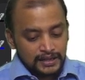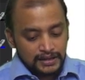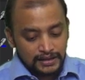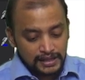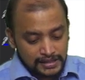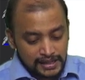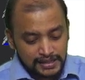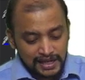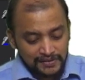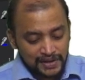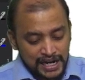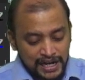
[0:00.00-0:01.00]
This is
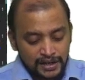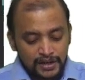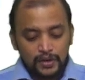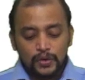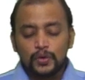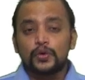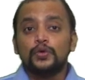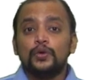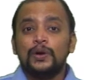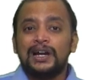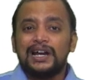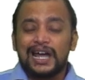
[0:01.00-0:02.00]
given in
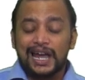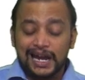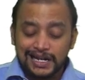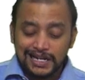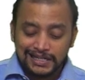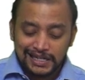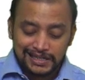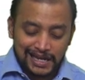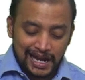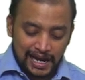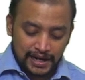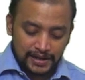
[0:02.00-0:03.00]
Rule
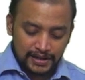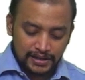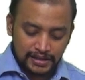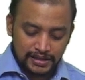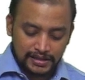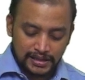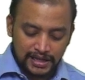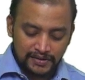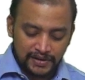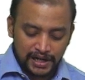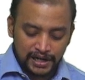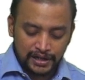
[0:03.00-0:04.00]
86A. This is
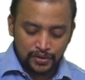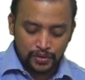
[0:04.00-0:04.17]
given in